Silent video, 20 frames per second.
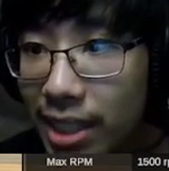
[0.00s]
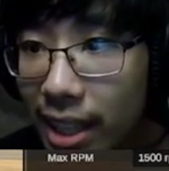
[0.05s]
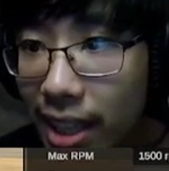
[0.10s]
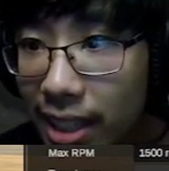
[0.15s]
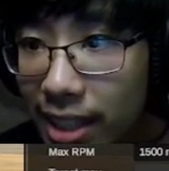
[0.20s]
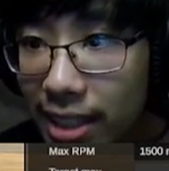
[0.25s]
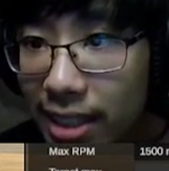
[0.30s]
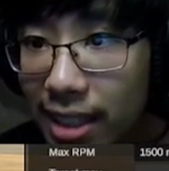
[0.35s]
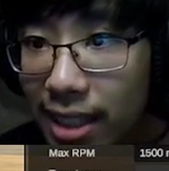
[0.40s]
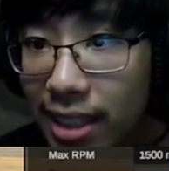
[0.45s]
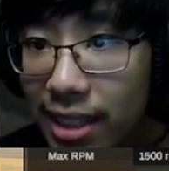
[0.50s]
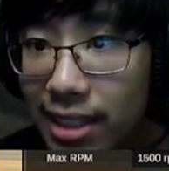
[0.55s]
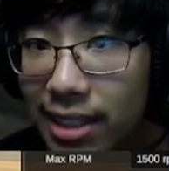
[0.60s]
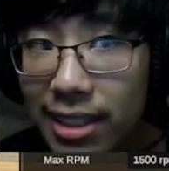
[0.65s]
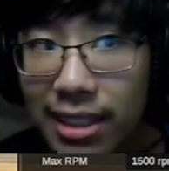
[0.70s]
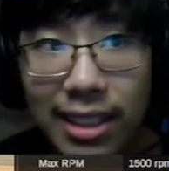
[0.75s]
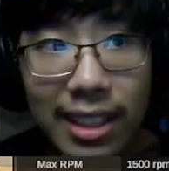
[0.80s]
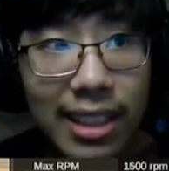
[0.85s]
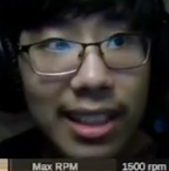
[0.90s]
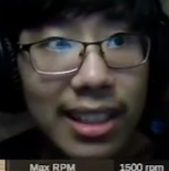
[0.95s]
and then like,
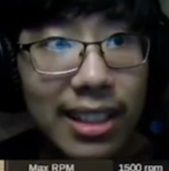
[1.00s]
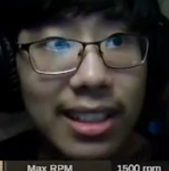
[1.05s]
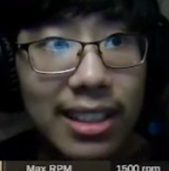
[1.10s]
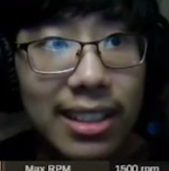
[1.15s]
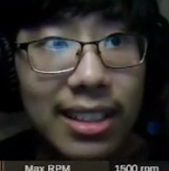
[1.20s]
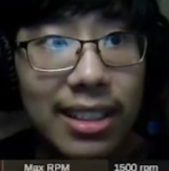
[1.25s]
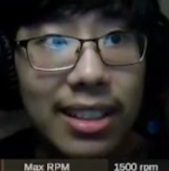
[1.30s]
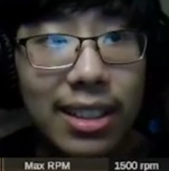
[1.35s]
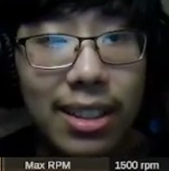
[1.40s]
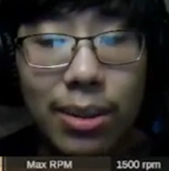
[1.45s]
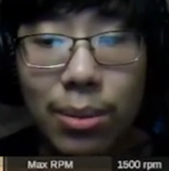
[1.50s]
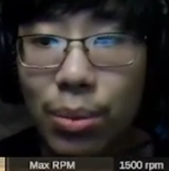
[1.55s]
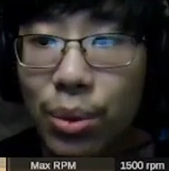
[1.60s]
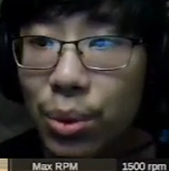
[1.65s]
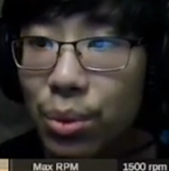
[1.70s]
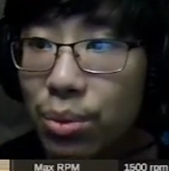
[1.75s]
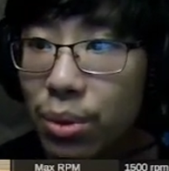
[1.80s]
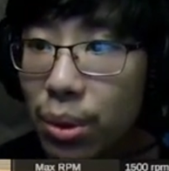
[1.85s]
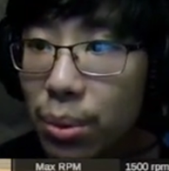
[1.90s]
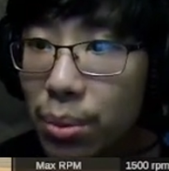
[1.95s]

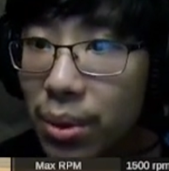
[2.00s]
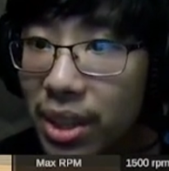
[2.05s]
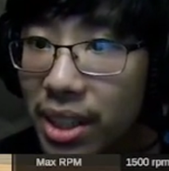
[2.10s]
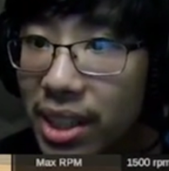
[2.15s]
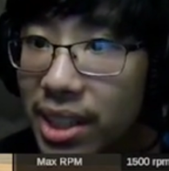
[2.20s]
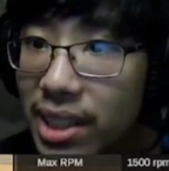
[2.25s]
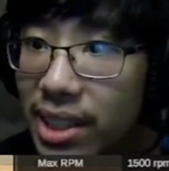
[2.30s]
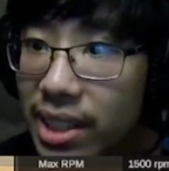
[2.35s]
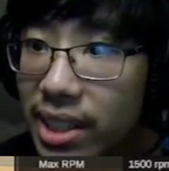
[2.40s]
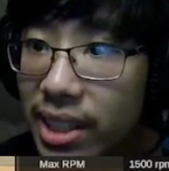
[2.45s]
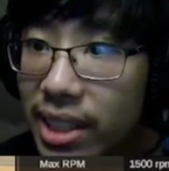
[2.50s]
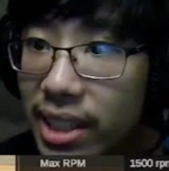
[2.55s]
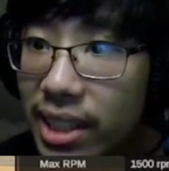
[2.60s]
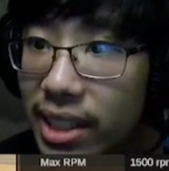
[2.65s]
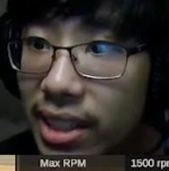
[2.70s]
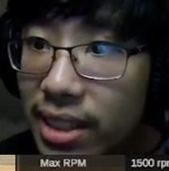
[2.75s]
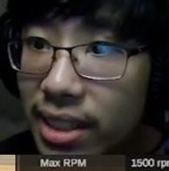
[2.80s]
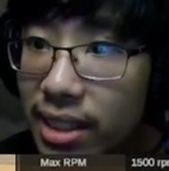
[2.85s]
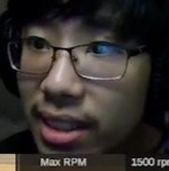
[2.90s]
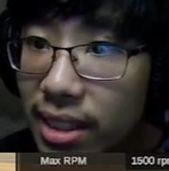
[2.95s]
World War I,
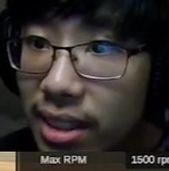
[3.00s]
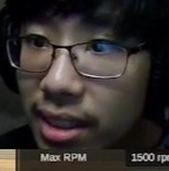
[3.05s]
and